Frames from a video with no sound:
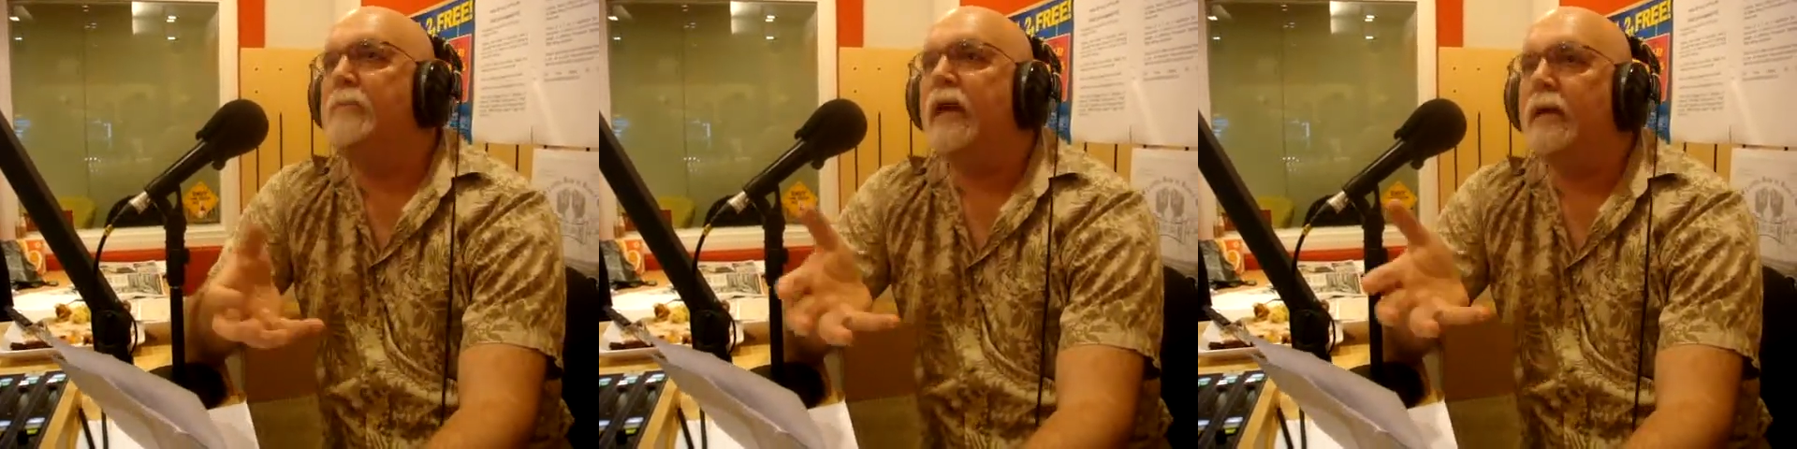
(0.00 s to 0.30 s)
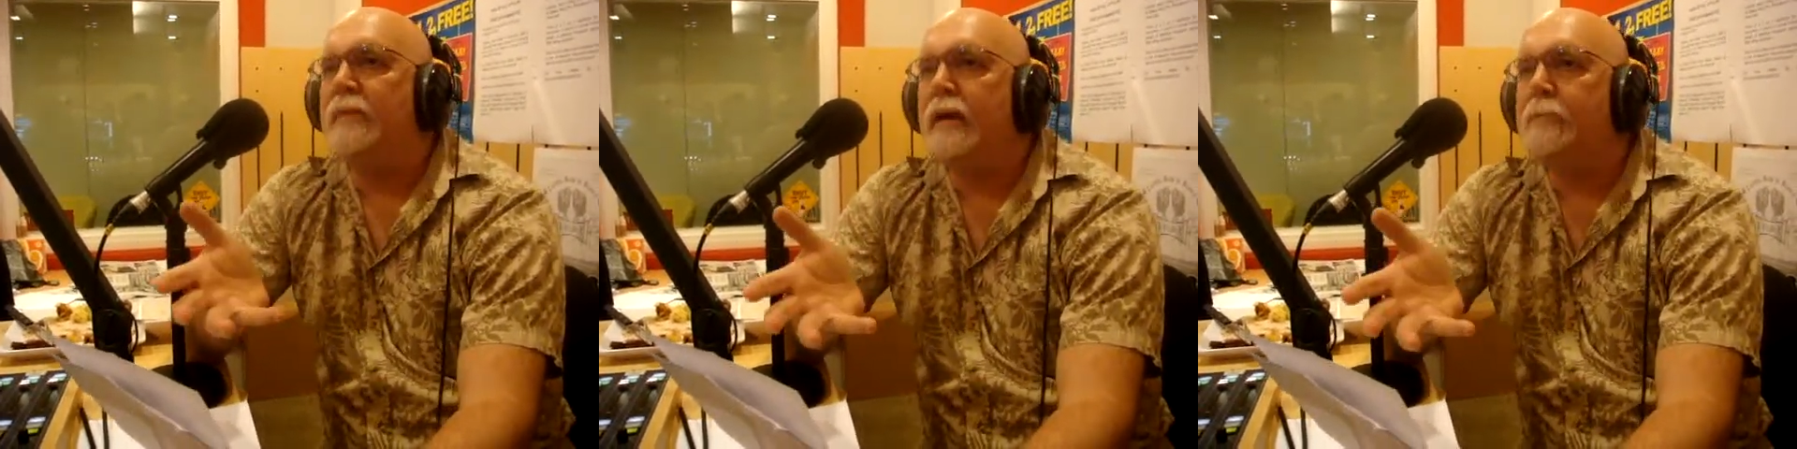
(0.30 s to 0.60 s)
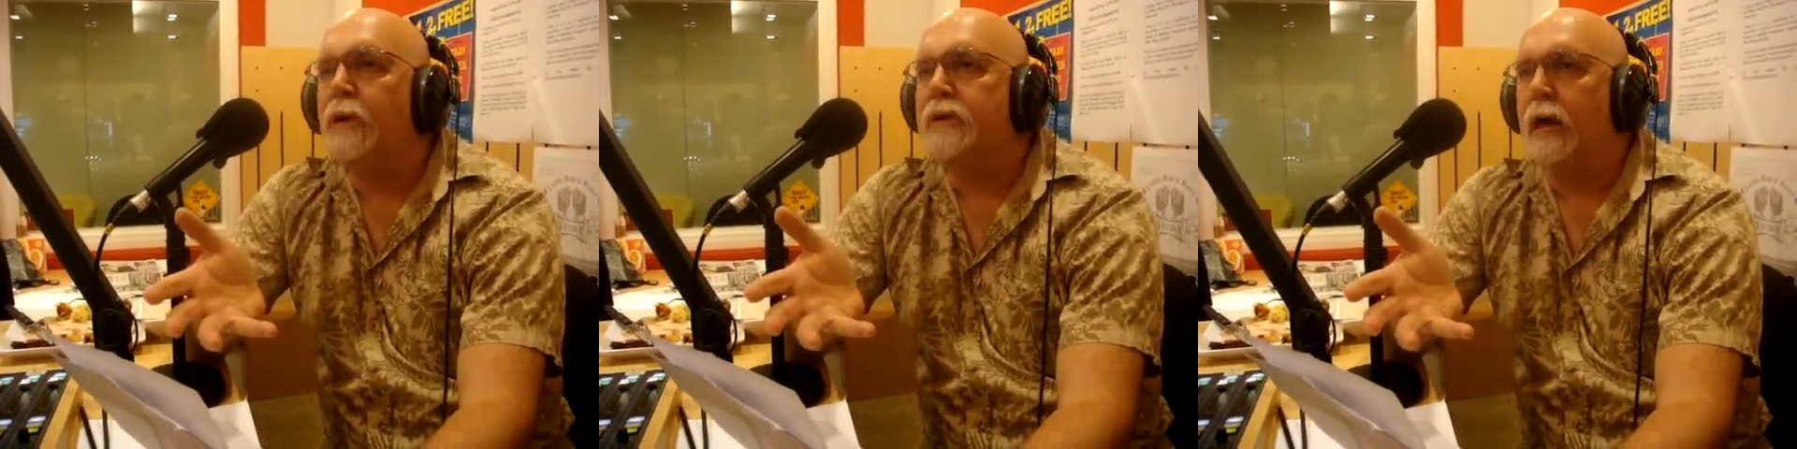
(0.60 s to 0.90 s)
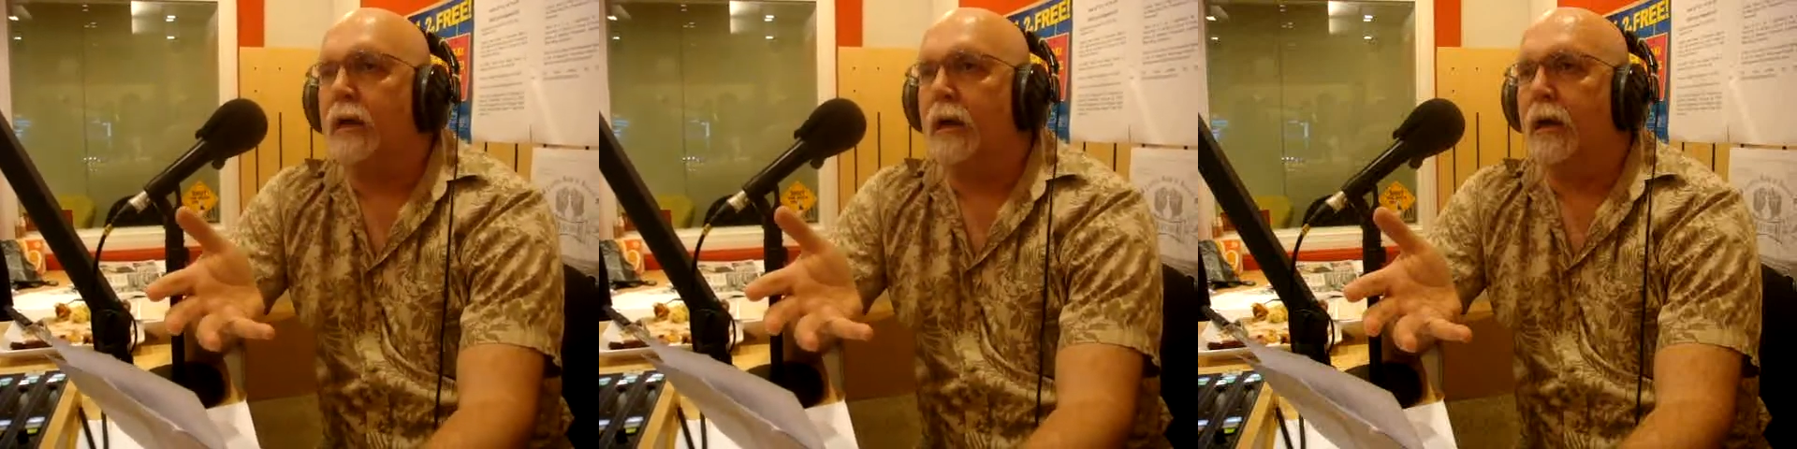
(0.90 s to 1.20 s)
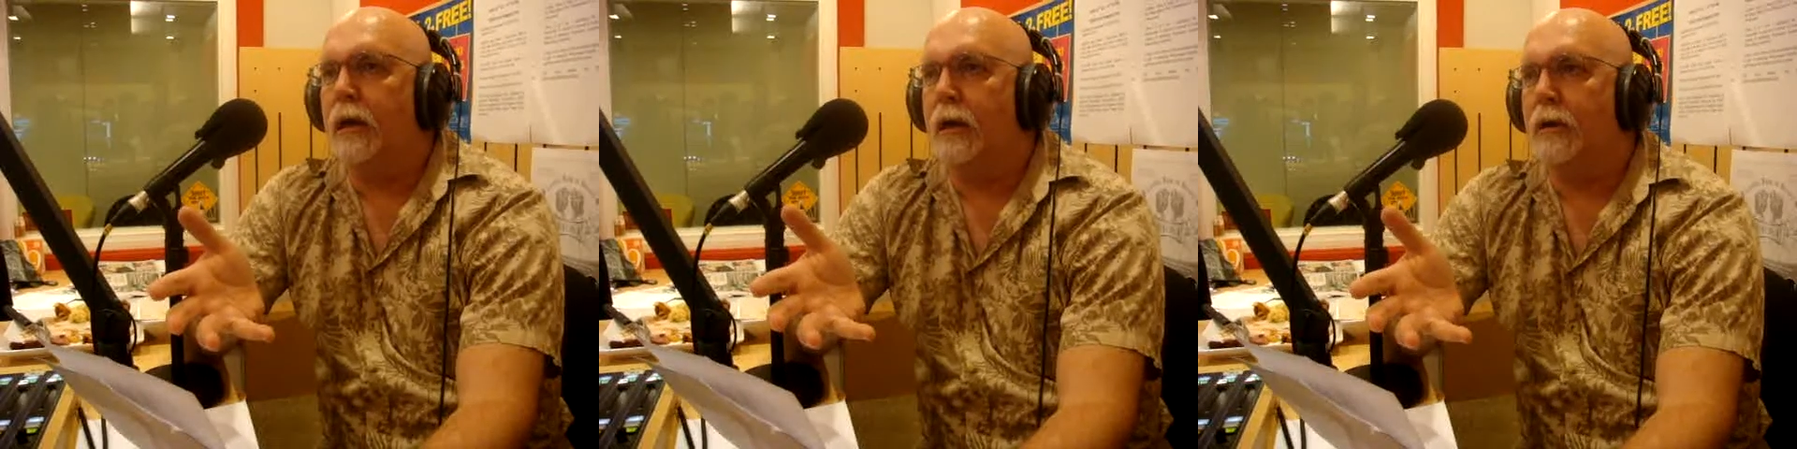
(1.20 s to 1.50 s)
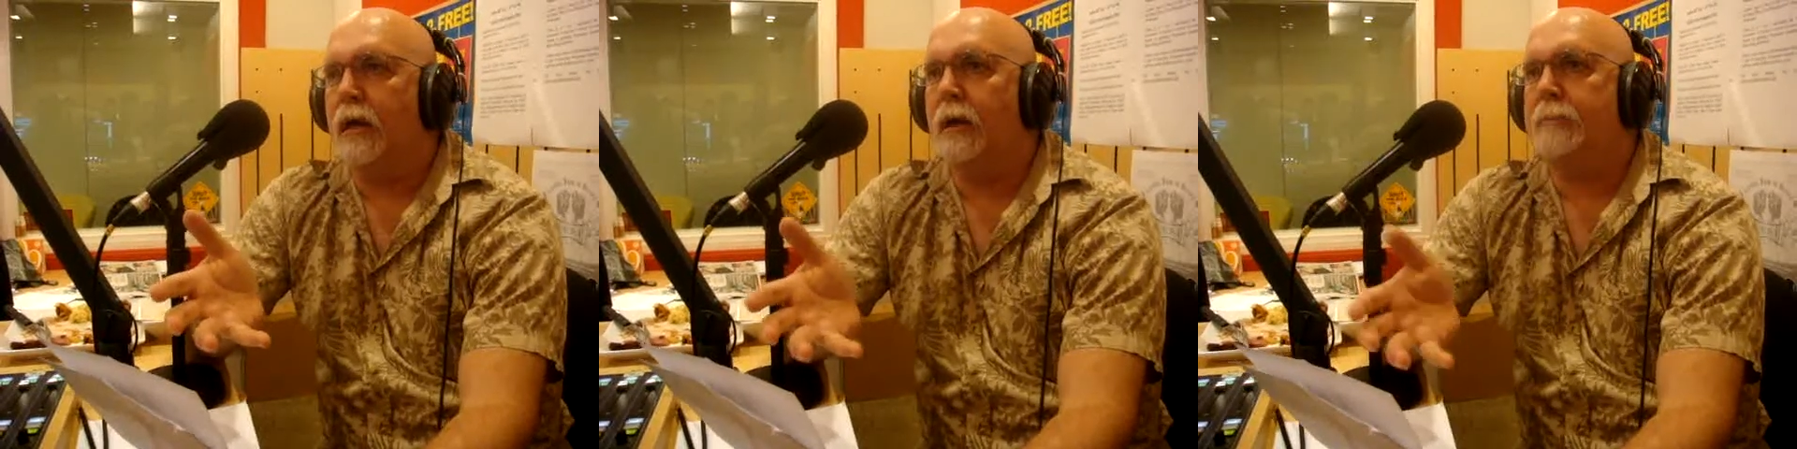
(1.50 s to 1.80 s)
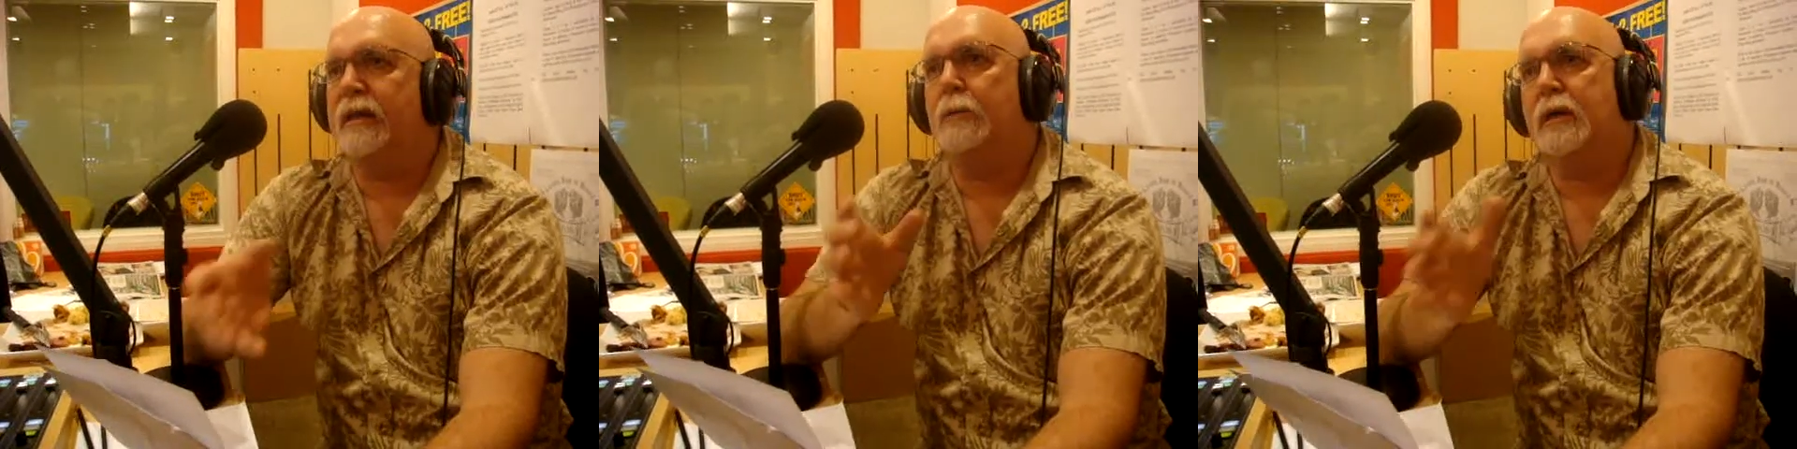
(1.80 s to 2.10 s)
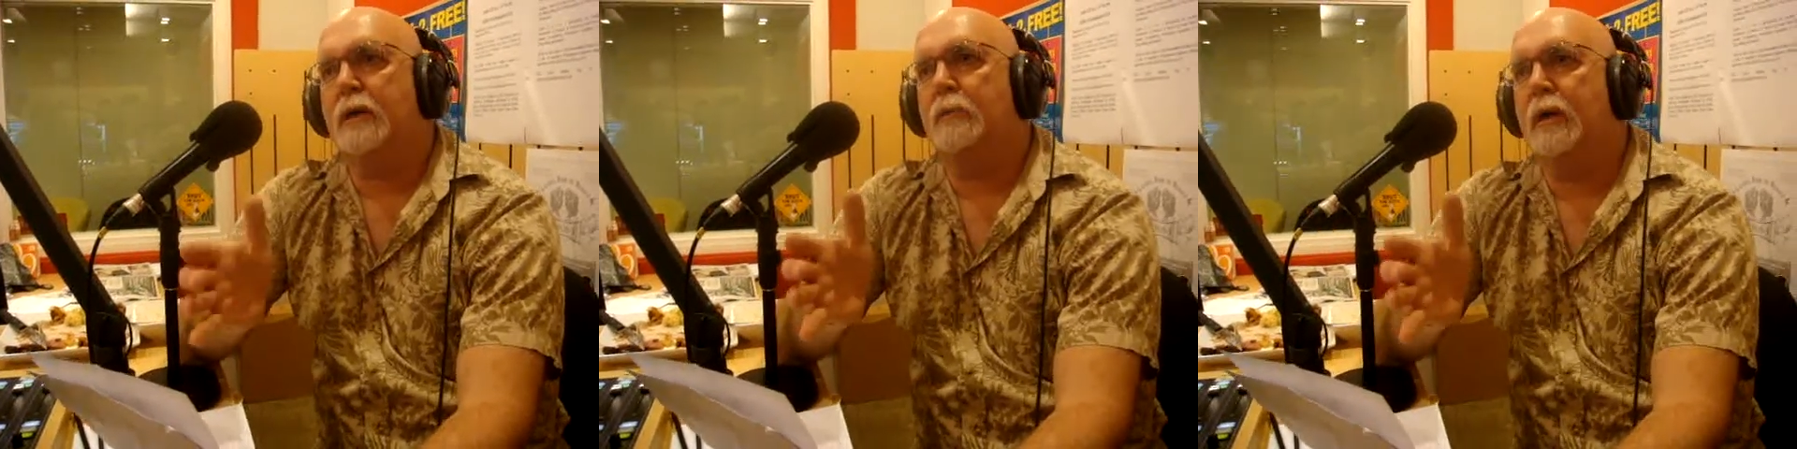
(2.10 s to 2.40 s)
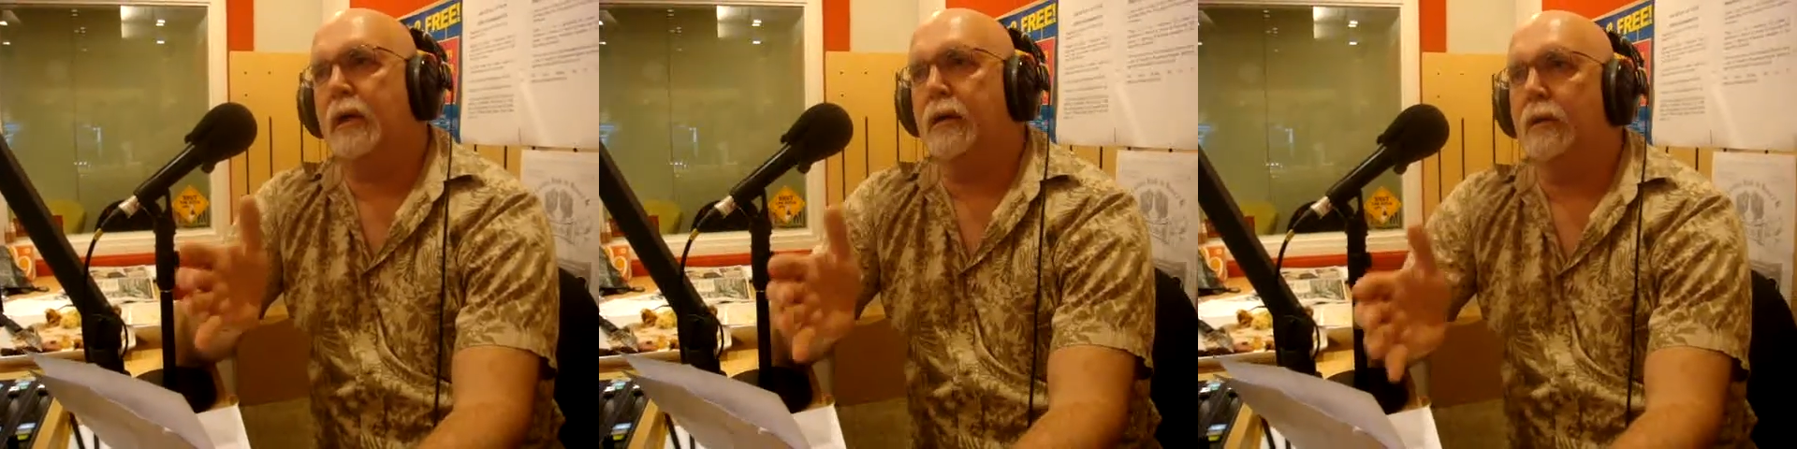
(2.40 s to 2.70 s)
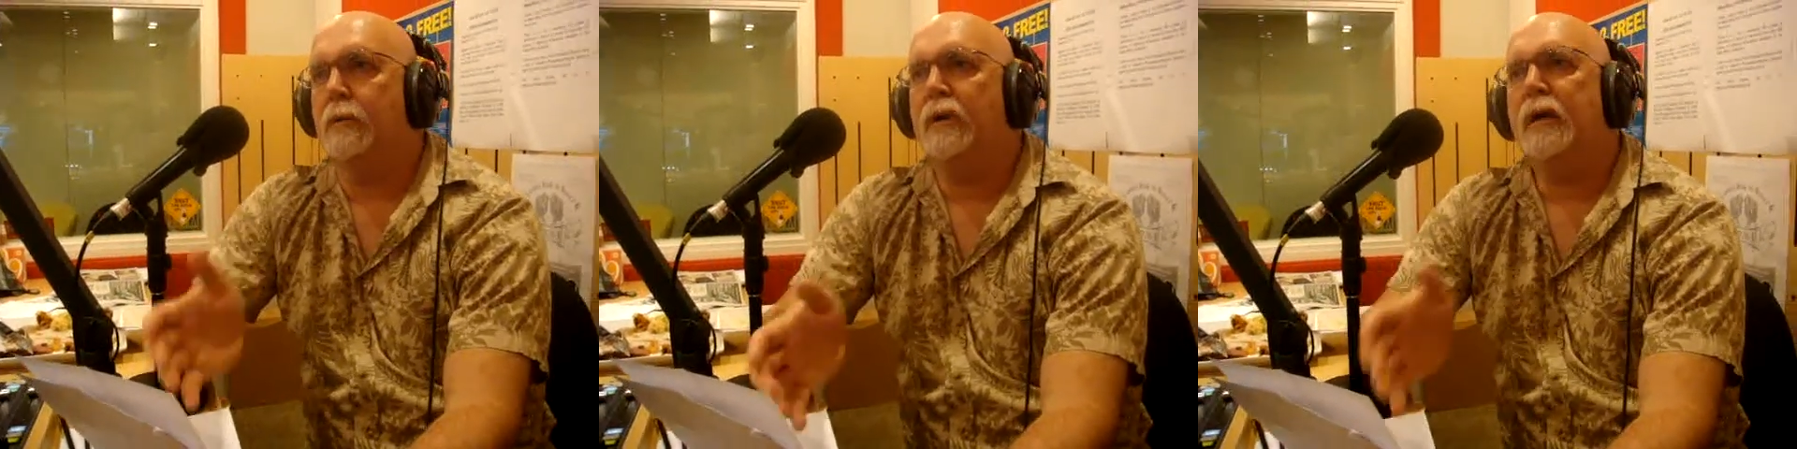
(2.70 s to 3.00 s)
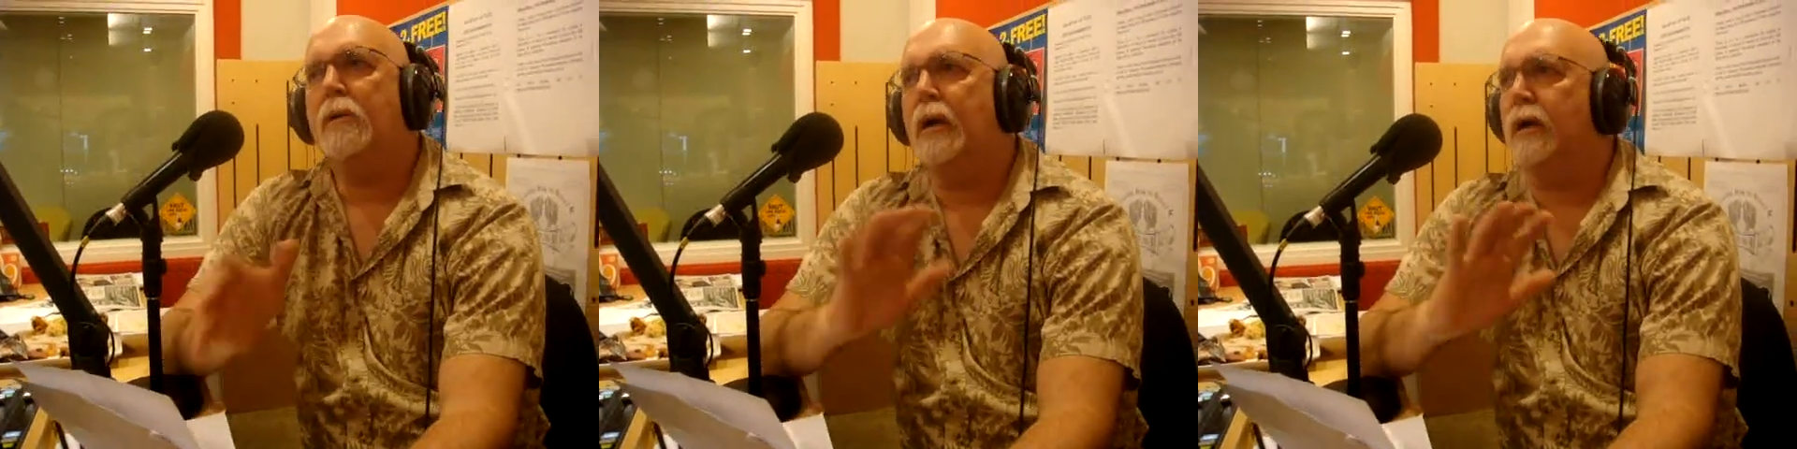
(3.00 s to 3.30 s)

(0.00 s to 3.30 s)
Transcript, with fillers: a mini me botak. Okay. Okay, mm -hmm. but they want the wagyu. We don't